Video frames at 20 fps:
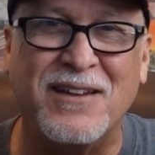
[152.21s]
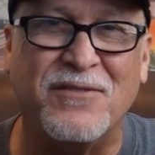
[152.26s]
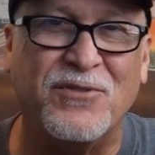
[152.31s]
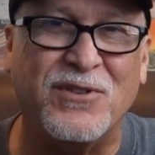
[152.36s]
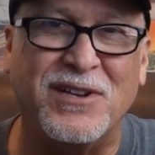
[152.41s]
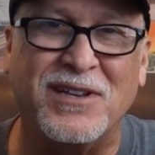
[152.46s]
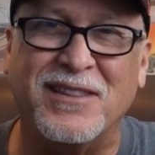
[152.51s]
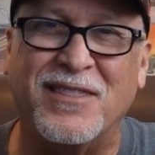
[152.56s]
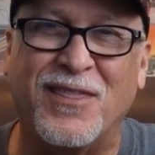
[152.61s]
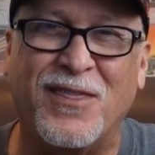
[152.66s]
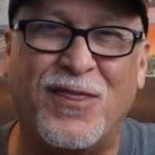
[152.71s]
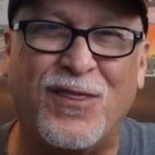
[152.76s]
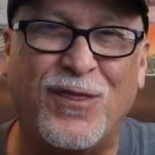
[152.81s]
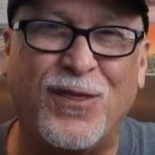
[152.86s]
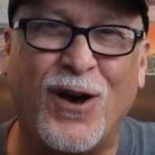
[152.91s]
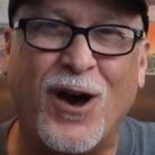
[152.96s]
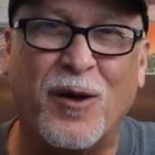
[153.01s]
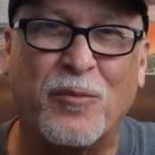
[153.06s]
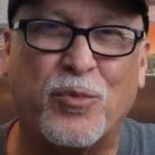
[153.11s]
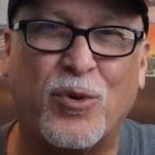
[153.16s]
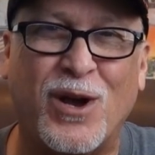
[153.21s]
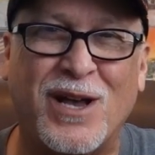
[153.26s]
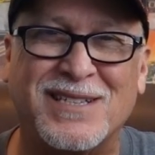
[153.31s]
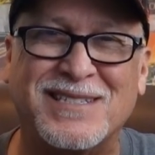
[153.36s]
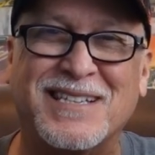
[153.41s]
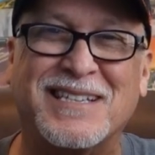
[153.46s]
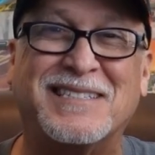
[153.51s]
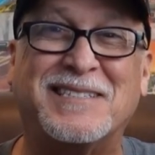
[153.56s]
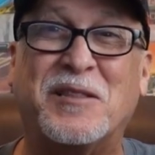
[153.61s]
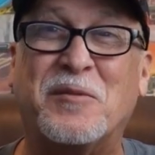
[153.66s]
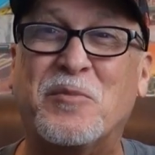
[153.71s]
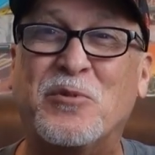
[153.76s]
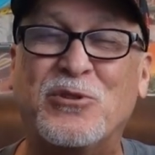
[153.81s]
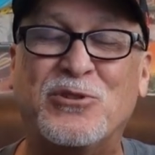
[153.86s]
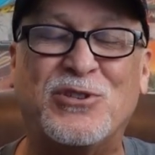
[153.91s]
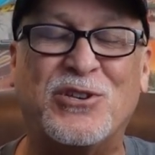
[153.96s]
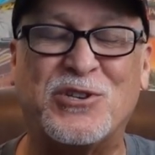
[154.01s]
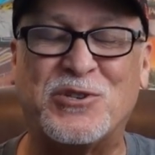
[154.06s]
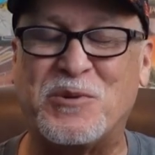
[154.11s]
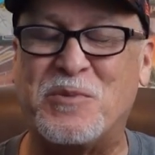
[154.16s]
every thought process the
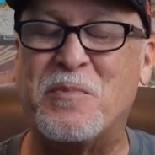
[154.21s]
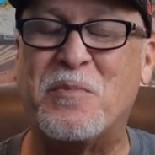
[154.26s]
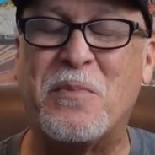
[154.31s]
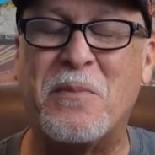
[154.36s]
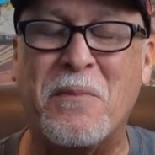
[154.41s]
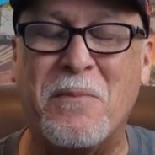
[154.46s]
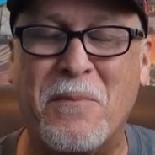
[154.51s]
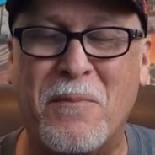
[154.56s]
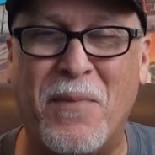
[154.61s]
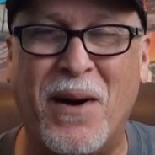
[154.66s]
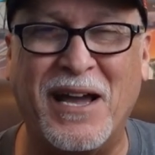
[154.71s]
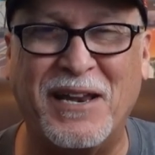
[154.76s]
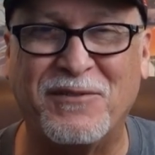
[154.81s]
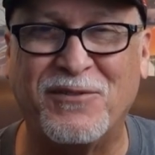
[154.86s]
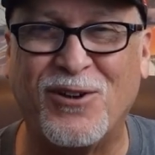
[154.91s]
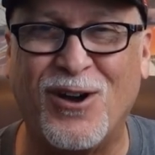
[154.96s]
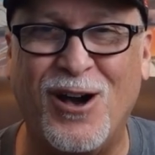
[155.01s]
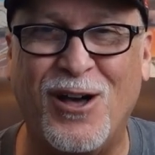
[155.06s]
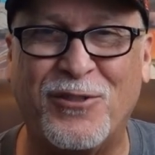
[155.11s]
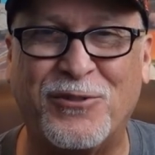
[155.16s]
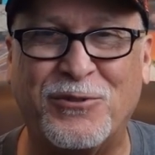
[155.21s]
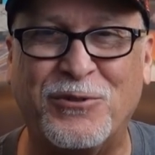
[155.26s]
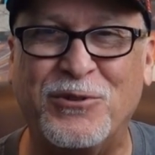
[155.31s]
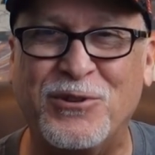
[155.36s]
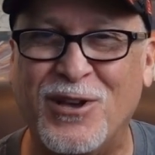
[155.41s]
musician might have gone through.